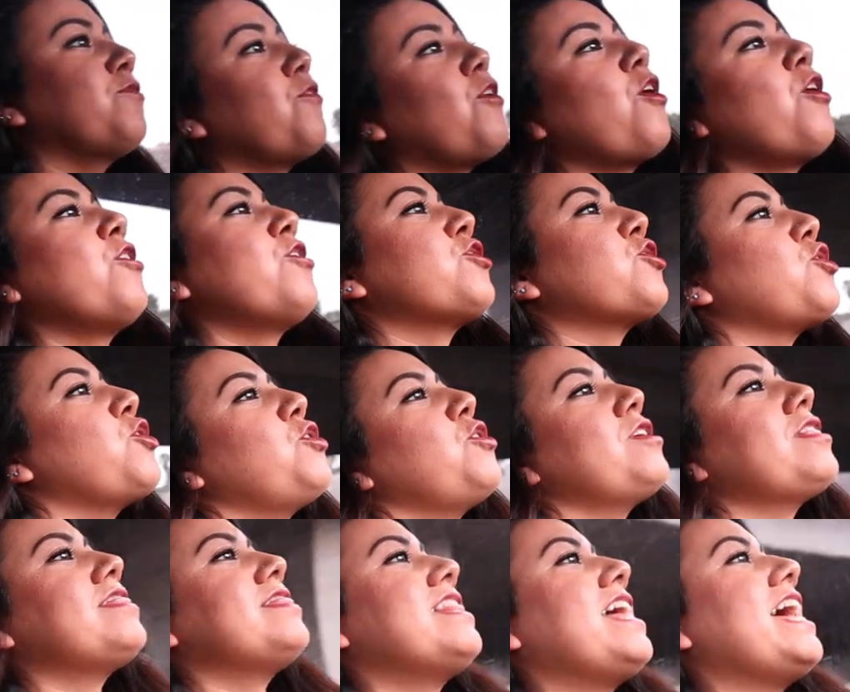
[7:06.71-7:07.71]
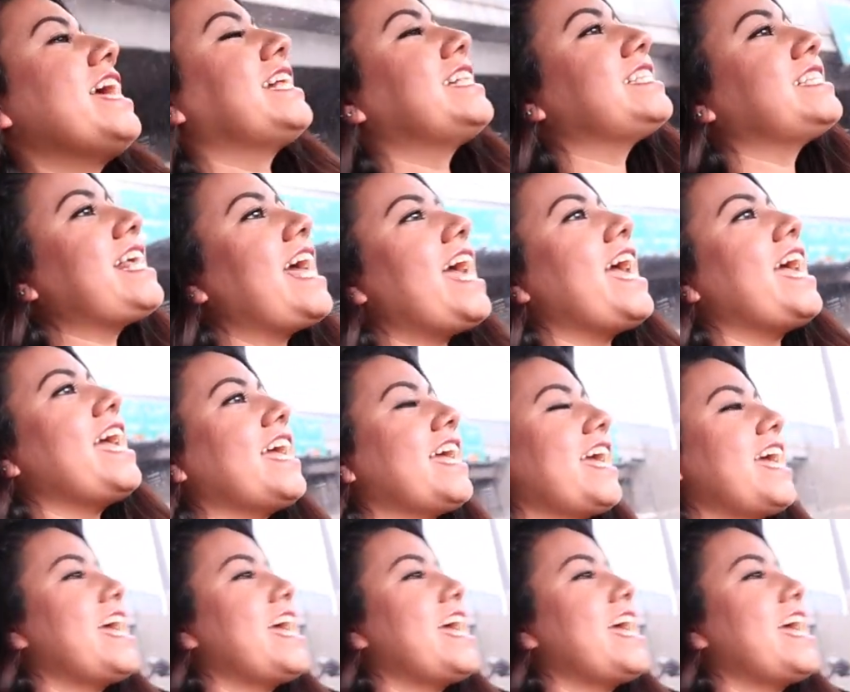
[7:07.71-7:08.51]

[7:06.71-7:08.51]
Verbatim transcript: Don't don't sing and don't look over here.